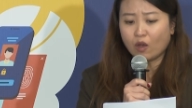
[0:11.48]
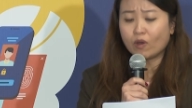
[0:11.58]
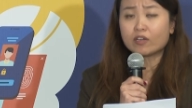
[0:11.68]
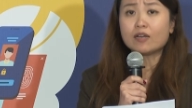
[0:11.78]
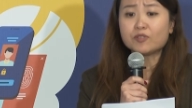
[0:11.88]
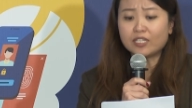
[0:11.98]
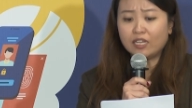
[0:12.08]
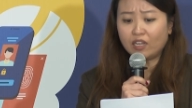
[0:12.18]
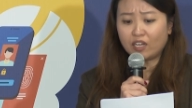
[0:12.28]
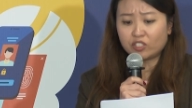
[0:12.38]
welcome to the
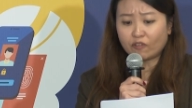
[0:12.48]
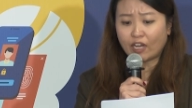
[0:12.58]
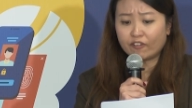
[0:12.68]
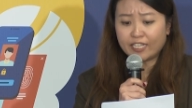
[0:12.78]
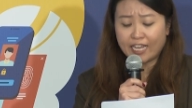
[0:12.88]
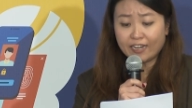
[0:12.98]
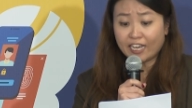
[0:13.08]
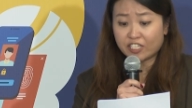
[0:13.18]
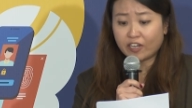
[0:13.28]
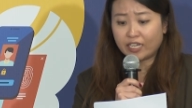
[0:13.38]
launch of our 10th
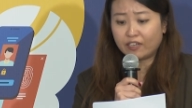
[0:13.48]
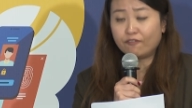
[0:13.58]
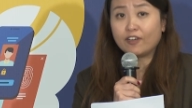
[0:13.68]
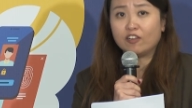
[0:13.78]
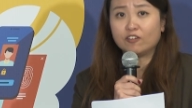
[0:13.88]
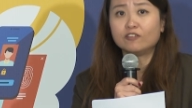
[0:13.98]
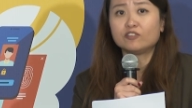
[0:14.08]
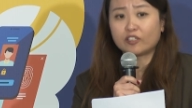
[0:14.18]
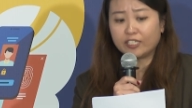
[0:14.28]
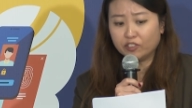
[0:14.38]
SR-Nathan Fellow,
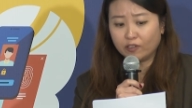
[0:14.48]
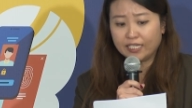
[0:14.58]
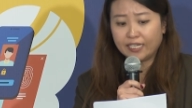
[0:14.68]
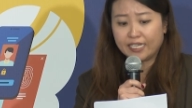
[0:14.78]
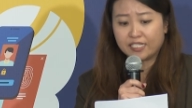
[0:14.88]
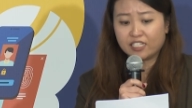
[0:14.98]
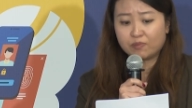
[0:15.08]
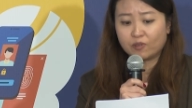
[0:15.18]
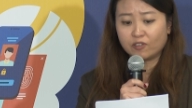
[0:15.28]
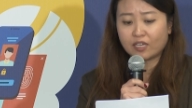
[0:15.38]
Dr. Noeleen Heyzer's
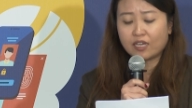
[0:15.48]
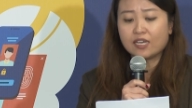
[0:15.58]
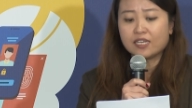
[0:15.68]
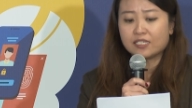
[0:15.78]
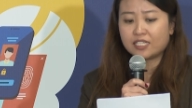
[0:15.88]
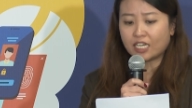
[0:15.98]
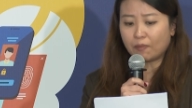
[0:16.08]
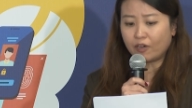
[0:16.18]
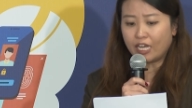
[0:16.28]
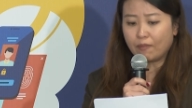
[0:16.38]
book,
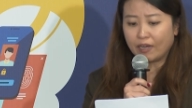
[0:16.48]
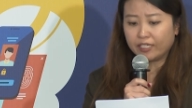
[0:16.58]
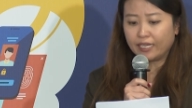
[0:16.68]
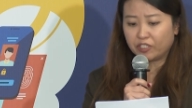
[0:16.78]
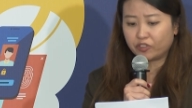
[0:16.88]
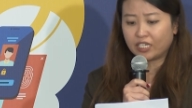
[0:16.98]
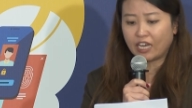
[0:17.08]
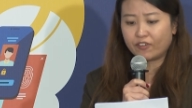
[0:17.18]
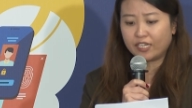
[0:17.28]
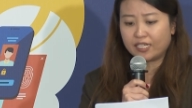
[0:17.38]
Singapore and Multilateral
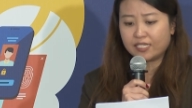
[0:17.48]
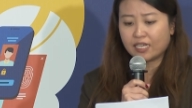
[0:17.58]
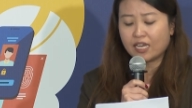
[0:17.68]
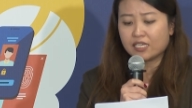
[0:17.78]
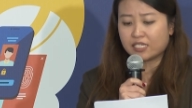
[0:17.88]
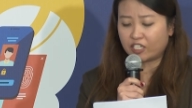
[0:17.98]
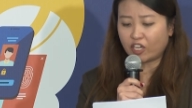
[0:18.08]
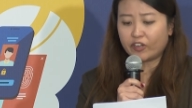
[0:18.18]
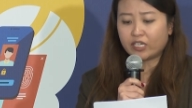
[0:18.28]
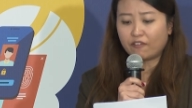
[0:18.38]
Governance,
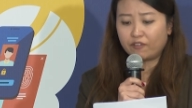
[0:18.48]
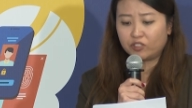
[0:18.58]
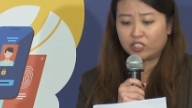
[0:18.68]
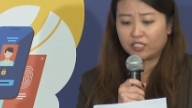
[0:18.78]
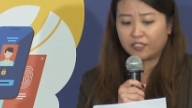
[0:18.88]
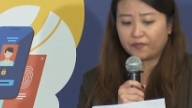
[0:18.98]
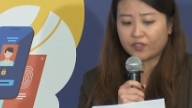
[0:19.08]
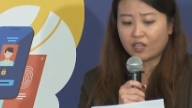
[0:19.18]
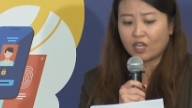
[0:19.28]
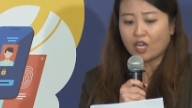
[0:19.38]
Securing Our Future.
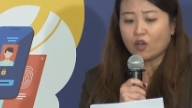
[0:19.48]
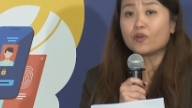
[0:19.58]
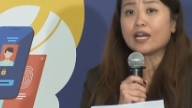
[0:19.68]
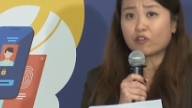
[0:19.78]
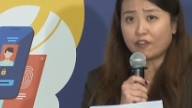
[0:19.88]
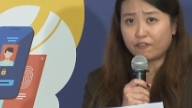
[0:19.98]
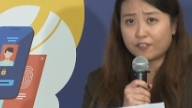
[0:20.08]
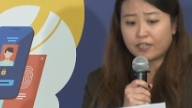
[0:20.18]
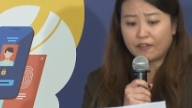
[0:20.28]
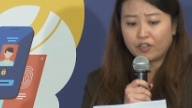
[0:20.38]
We are grateful
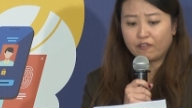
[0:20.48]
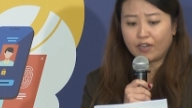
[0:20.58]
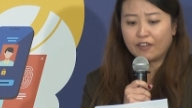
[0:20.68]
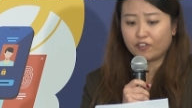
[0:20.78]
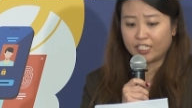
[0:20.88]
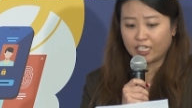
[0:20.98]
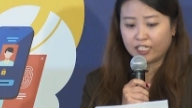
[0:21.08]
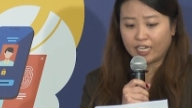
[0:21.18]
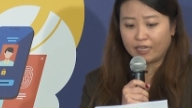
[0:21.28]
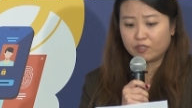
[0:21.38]
to everyone for taking
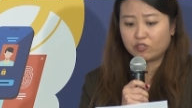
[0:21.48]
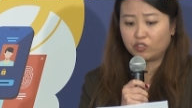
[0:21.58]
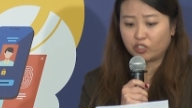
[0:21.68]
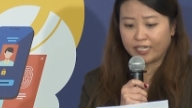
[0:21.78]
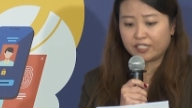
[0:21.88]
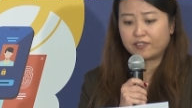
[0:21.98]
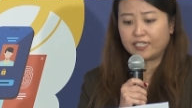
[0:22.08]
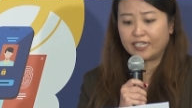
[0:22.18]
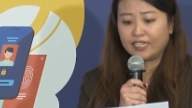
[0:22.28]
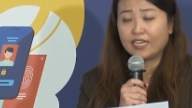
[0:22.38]
time to join us
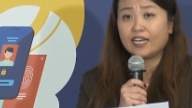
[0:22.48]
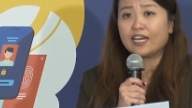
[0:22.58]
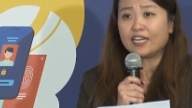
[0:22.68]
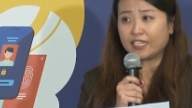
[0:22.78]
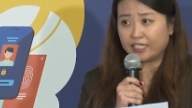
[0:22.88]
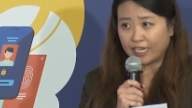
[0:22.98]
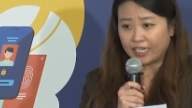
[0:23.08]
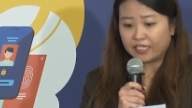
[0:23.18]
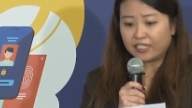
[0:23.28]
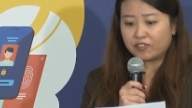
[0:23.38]
today and are
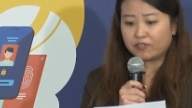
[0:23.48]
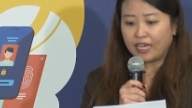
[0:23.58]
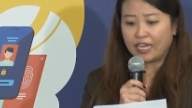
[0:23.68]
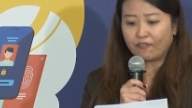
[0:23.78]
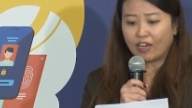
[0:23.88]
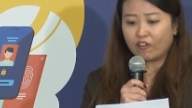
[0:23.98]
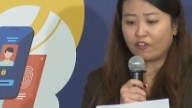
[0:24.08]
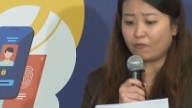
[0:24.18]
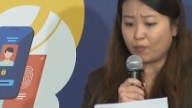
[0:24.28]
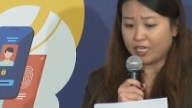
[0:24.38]
delighted to have
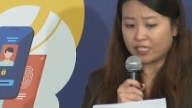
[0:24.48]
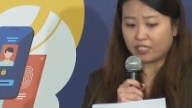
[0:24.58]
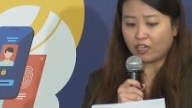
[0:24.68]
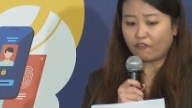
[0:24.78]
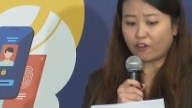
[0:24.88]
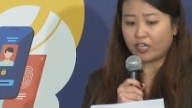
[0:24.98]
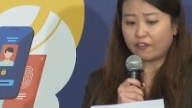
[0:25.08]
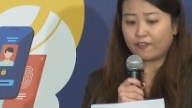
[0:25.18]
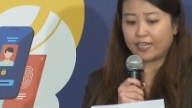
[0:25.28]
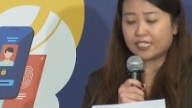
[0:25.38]
our Minister of Foreign
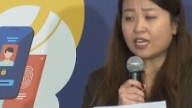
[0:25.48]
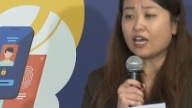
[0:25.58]
Affairs,